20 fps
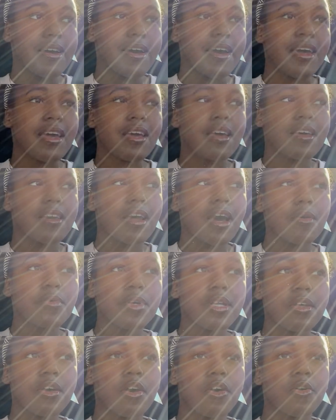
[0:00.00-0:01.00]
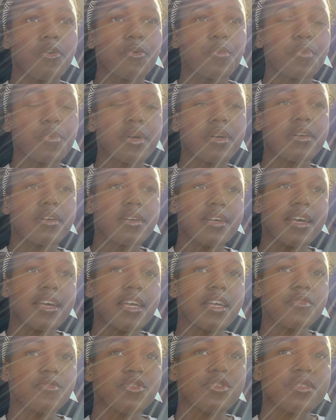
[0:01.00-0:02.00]
And I really hope it
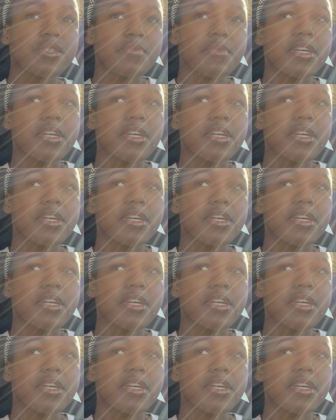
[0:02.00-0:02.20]
gives you some